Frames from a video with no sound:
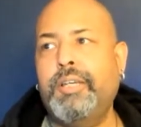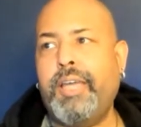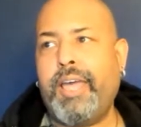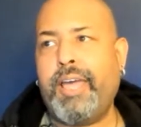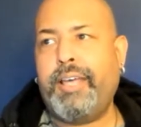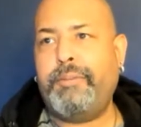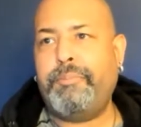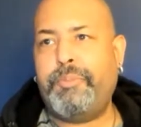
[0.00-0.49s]

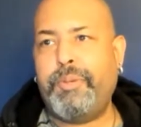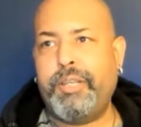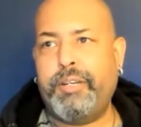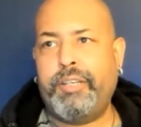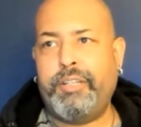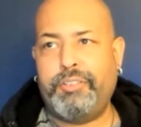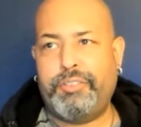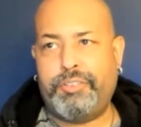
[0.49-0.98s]
had been
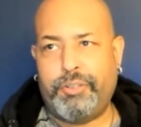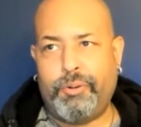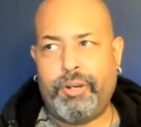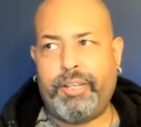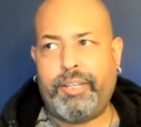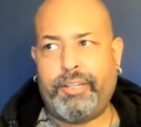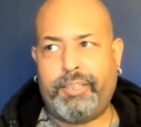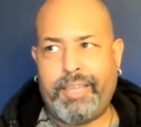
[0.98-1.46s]

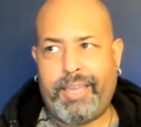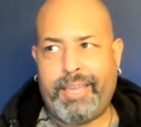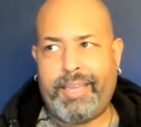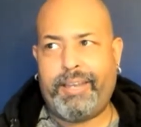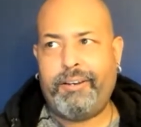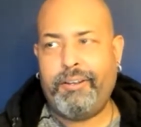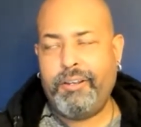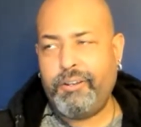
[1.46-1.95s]
enjoying
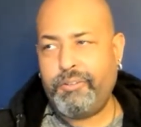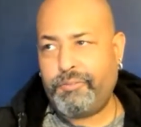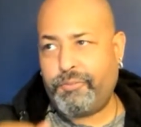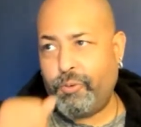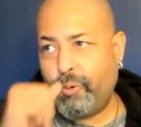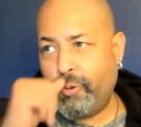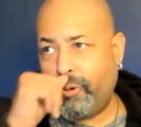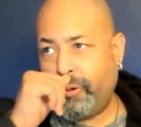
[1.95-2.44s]
that
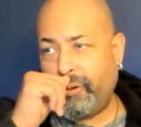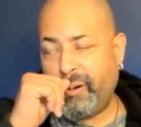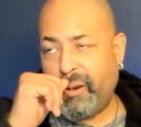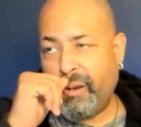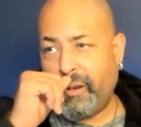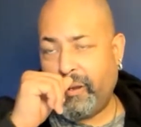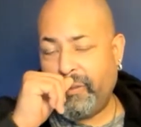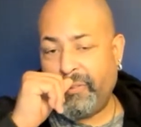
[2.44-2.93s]
for
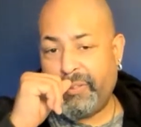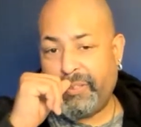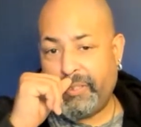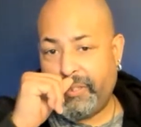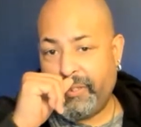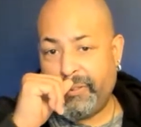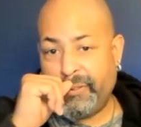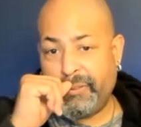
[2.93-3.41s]
all the
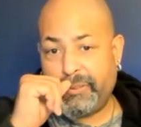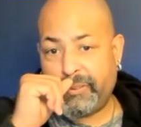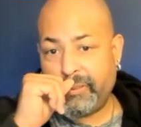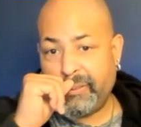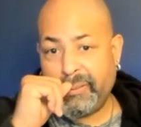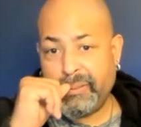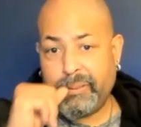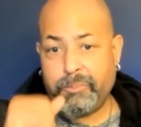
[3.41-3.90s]
years
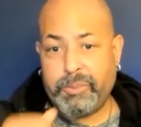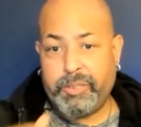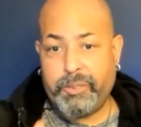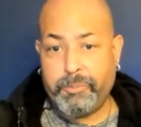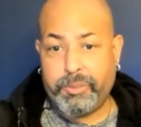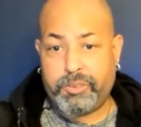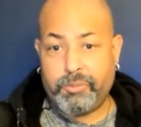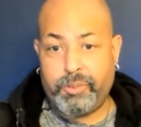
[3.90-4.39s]
in
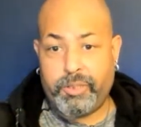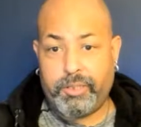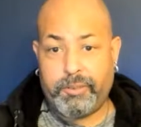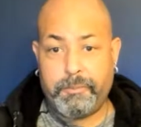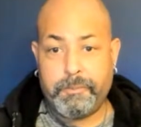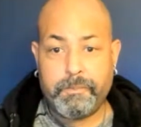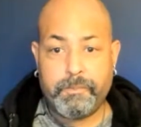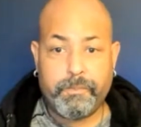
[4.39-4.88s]
between.